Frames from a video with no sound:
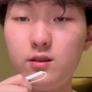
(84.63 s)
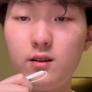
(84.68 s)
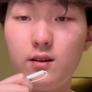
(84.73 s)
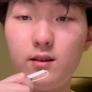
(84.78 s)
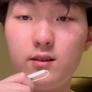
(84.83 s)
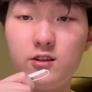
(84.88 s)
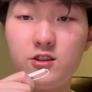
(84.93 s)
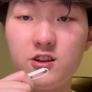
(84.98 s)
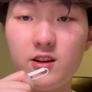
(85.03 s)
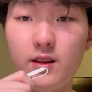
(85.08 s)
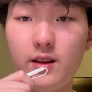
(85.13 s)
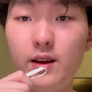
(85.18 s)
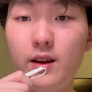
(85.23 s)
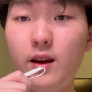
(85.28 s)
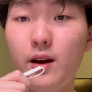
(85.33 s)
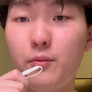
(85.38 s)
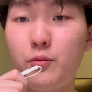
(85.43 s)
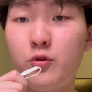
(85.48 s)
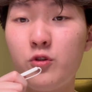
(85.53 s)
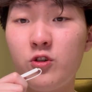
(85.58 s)
Schelling
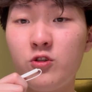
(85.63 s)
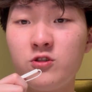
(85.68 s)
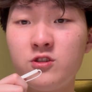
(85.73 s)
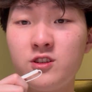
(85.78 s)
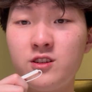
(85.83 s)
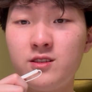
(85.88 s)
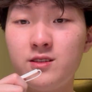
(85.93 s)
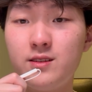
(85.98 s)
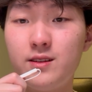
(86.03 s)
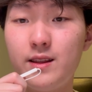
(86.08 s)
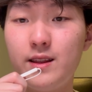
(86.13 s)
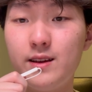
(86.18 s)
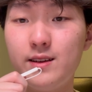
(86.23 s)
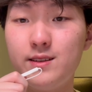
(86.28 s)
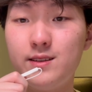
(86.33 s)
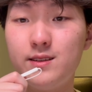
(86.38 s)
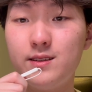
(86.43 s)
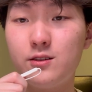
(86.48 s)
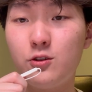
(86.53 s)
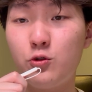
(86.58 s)
approaches
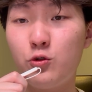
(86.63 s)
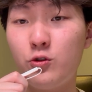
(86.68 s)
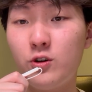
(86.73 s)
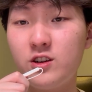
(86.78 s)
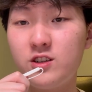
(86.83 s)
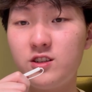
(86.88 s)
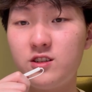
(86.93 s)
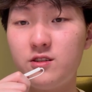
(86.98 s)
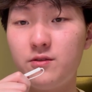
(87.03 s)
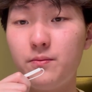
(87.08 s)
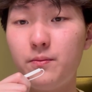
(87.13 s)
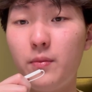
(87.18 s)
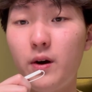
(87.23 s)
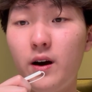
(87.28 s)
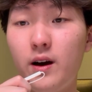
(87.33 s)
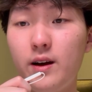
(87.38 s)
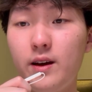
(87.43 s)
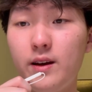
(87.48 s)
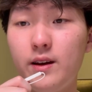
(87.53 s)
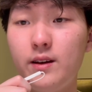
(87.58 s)
this question
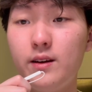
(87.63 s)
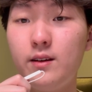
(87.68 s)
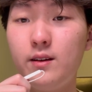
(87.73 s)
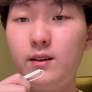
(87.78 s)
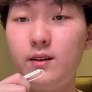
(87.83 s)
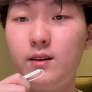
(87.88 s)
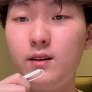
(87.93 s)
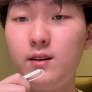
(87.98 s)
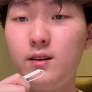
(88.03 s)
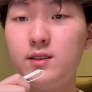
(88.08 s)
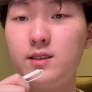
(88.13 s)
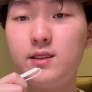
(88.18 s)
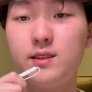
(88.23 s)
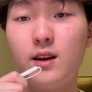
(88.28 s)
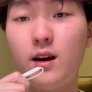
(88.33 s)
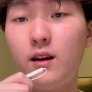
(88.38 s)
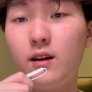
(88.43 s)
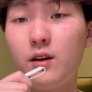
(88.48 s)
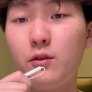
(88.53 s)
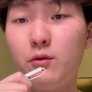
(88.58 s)
by
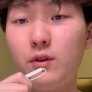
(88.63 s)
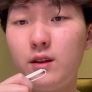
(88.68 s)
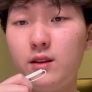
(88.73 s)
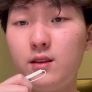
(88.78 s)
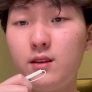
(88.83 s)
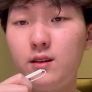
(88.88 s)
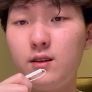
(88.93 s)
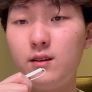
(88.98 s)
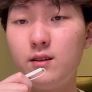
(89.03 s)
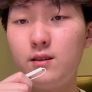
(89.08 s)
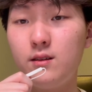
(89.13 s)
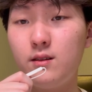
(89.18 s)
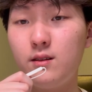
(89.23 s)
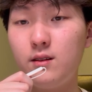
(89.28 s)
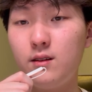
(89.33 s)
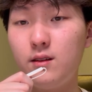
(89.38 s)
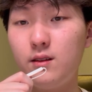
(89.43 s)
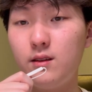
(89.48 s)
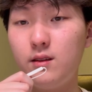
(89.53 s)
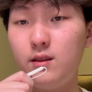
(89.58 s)
starting with
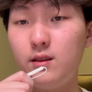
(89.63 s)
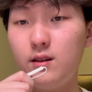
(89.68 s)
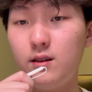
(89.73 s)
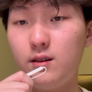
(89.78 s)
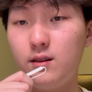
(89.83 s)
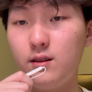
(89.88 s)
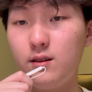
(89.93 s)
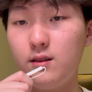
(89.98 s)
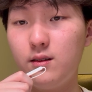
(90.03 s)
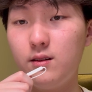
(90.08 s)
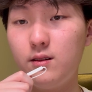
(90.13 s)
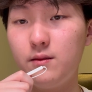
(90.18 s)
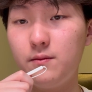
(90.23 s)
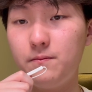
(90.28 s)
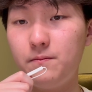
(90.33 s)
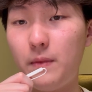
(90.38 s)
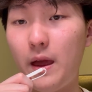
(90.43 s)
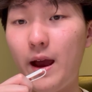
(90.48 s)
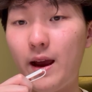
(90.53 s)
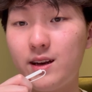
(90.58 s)
the
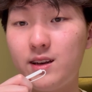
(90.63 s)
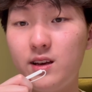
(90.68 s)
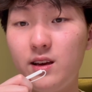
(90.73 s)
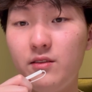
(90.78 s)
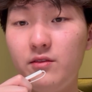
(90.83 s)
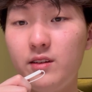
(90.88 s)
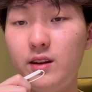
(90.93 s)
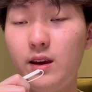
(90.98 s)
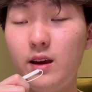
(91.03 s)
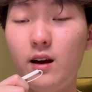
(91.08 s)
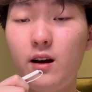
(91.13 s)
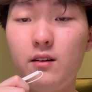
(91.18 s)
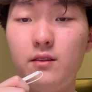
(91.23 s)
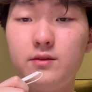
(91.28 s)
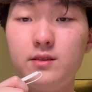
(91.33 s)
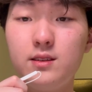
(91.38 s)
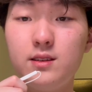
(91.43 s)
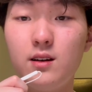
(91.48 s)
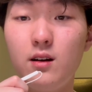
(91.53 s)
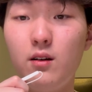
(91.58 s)
activity of
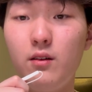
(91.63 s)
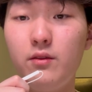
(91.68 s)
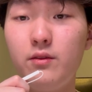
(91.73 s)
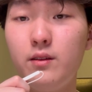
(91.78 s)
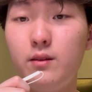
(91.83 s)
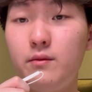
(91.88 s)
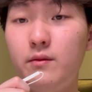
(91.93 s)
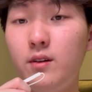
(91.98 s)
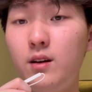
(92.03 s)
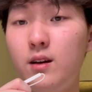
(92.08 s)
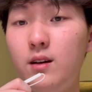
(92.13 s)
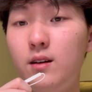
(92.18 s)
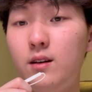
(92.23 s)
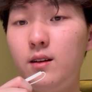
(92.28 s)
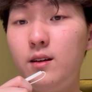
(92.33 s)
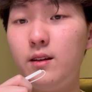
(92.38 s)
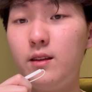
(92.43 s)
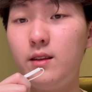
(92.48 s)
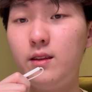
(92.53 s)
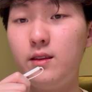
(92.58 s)
self
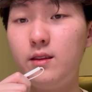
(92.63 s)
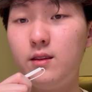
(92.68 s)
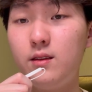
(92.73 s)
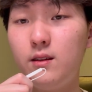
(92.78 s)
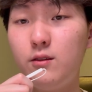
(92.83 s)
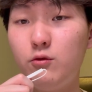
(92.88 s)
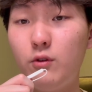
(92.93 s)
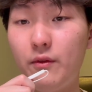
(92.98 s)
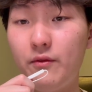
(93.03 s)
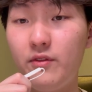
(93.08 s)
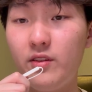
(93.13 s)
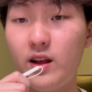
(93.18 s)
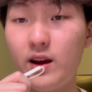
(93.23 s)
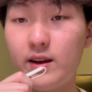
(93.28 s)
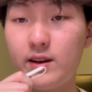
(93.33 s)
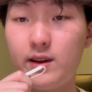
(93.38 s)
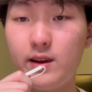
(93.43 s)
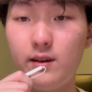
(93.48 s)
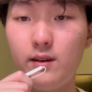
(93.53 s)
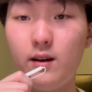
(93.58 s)

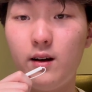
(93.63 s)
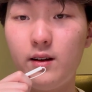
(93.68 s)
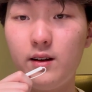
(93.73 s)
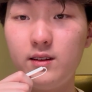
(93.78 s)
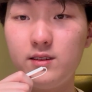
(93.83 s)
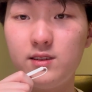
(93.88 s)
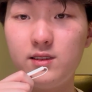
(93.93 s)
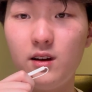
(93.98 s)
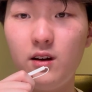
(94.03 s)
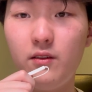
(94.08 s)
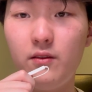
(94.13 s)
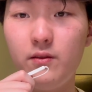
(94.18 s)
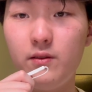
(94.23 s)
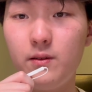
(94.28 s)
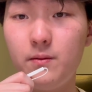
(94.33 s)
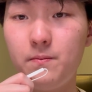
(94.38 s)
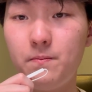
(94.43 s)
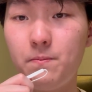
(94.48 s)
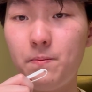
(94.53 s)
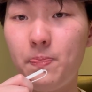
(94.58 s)
reflecting on itself.
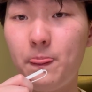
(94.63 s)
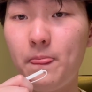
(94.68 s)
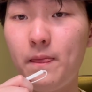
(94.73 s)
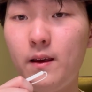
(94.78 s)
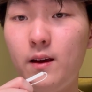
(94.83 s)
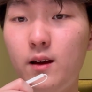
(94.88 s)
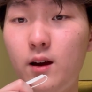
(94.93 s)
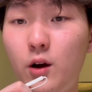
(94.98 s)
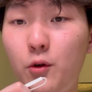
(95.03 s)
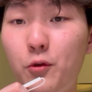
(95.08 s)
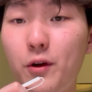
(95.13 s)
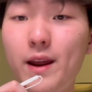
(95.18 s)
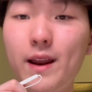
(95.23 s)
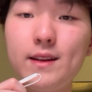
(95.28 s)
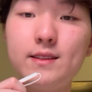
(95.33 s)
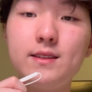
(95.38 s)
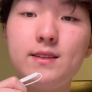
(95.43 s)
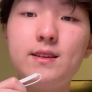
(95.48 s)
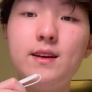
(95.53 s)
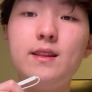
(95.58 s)
We
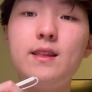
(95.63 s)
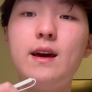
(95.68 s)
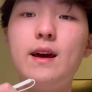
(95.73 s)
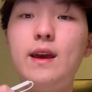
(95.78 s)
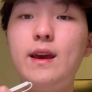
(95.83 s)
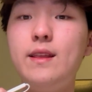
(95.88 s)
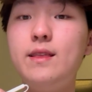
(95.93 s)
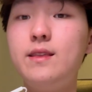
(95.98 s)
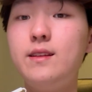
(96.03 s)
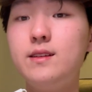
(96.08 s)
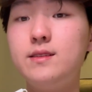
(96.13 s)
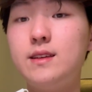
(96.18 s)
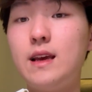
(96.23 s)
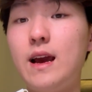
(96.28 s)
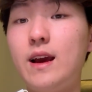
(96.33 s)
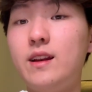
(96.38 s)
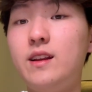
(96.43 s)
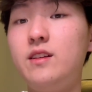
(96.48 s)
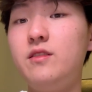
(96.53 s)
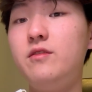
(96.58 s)
can see that in this
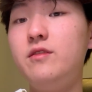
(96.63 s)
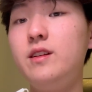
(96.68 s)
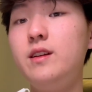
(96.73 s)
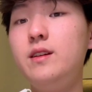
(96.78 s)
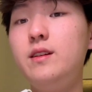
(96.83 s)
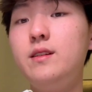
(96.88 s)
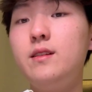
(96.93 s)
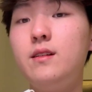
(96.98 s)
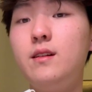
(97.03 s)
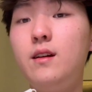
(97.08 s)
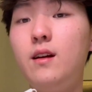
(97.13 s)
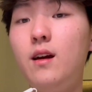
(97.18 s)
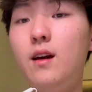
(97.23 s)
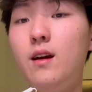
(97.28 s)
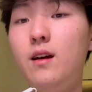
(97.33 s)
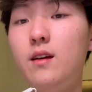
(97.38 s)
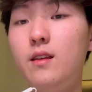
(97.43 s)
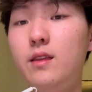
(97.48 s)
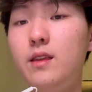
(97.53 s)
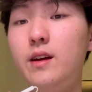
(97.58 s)
activity
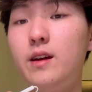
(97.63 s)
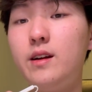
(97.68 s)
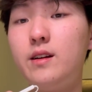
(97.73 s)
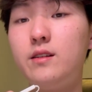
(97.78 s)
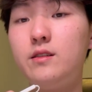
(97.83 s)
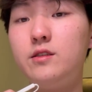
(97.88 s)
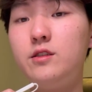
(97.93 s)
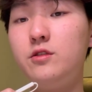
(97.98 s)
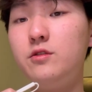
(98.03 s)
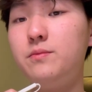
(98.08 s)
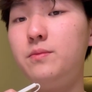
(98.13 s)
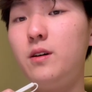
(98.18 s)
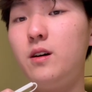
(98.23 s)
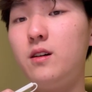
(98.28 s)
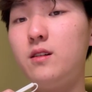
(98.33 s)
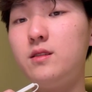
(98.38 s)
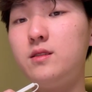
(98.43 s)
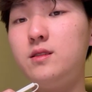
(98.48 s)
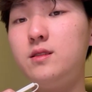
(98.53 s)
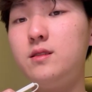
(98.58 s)
there are two
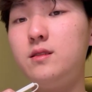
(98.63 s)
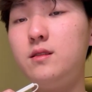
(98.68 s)
parts.